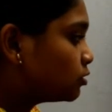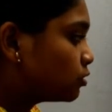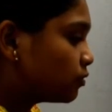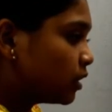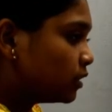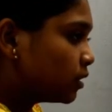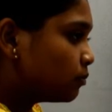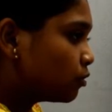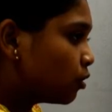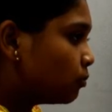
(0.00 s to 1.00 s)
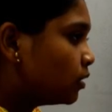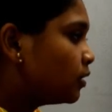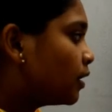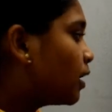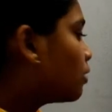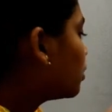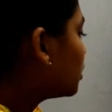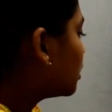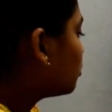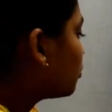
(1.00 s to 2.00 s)
of the enzyme thrombin, they convert
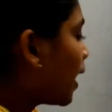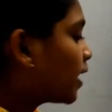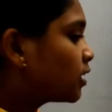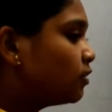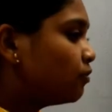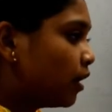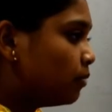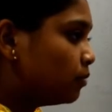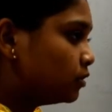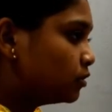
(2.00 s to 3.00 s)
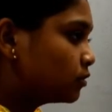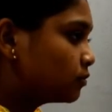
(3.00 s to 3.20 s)
into active fibrils.